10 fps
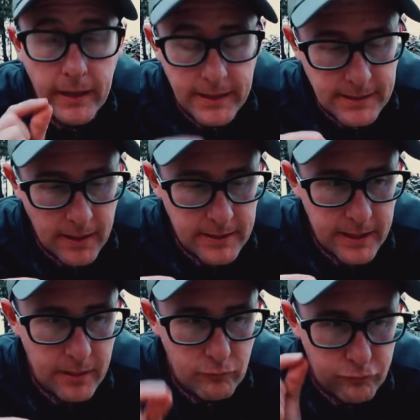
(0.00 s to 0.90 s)
this
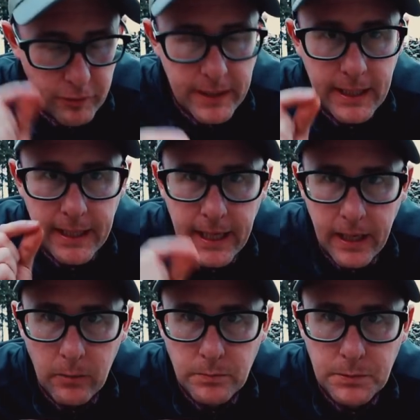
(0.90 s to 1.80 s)
idea really
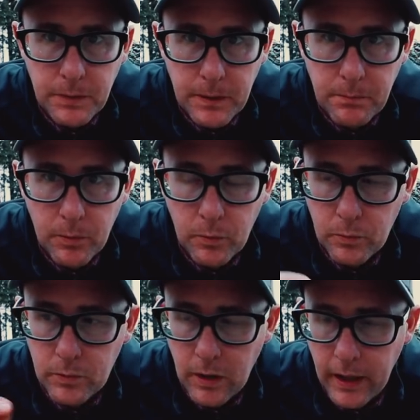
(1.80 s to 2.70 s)
helps
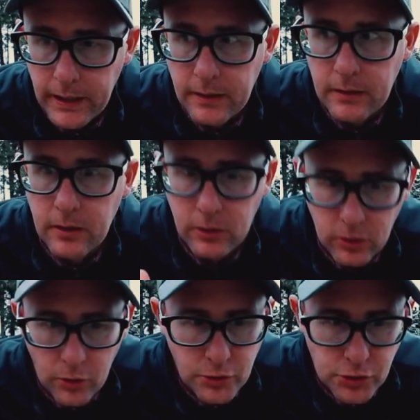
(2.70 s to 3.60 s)
people. Like a
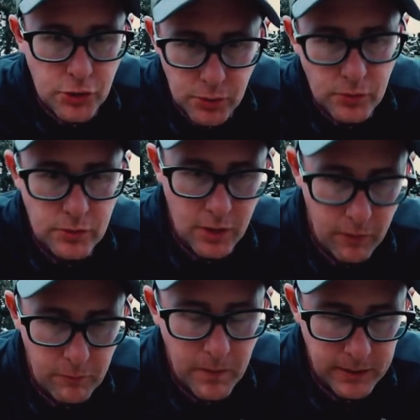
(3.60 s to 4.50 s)
lot of students
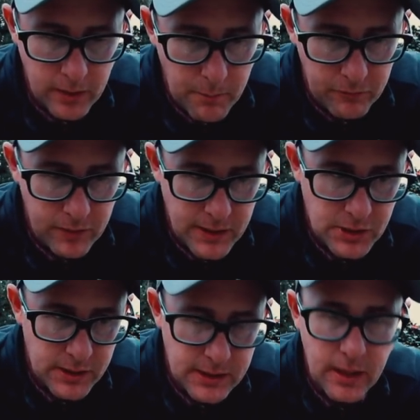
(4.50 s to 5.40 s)
over my time of
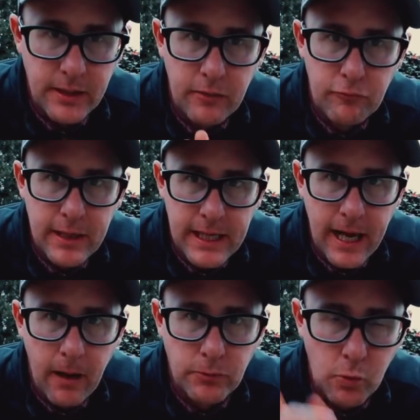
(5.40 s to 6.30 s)
teaching, this idea really
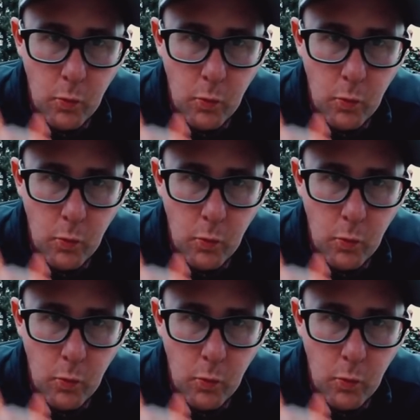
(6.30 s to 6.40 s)
helps